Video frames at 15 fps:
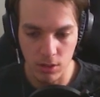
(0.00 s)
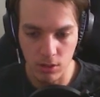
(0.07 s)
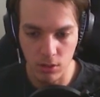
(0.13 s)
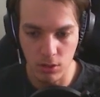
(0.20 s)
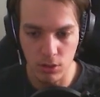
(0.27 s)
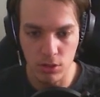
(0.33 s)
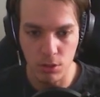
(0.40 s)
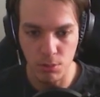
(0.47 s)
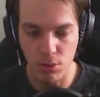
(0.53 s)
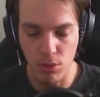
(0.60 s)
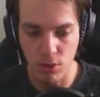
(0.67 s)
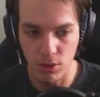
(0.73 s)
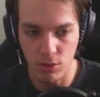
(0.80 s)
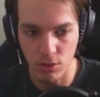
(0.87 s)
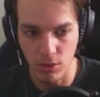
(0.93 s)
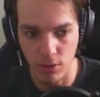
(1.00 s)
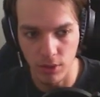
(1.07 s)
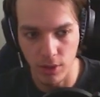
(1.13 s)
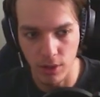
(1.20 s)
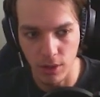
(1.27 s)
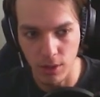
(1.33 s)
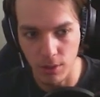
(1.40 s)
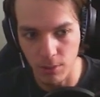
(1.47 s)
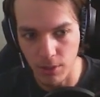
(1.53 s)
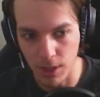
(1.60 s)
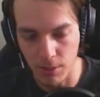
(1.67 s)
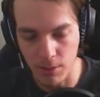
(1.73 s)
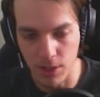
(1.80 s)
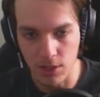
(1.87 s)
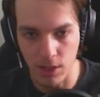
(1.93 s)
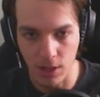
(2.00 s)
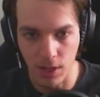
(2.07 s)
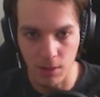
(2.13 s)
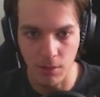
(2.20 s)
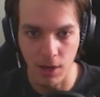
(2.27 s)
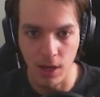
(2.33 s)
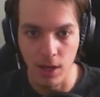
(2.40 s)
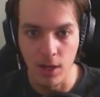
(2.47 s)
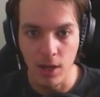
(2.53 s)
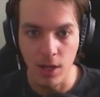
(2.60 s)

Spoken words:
not supported on the Blackmagic camera,